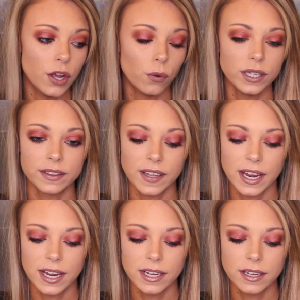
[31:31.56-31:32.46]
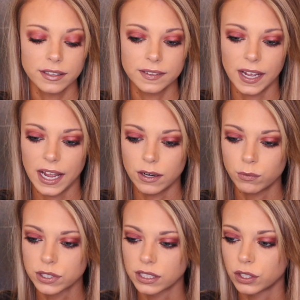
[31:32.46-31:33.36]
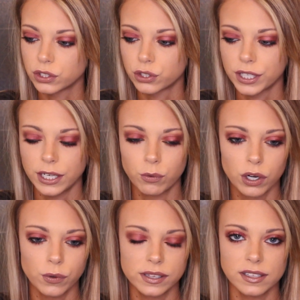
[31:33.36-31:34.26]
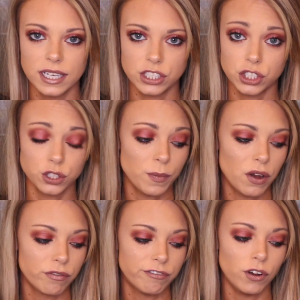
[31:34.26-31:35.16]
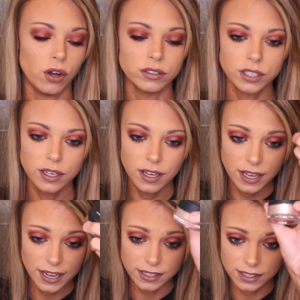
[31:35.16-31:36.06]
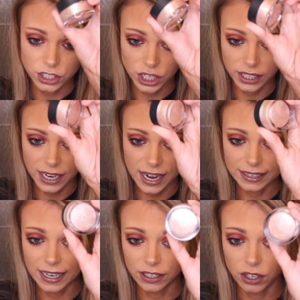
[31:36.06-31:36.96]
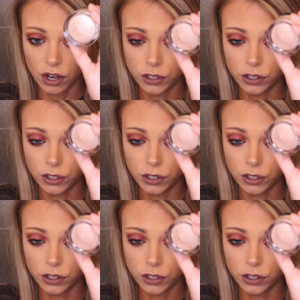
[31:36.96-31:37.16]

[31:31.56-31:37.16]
The only thing that was a little tricky to work with, and that's just my own fault, is the jelly highlighter.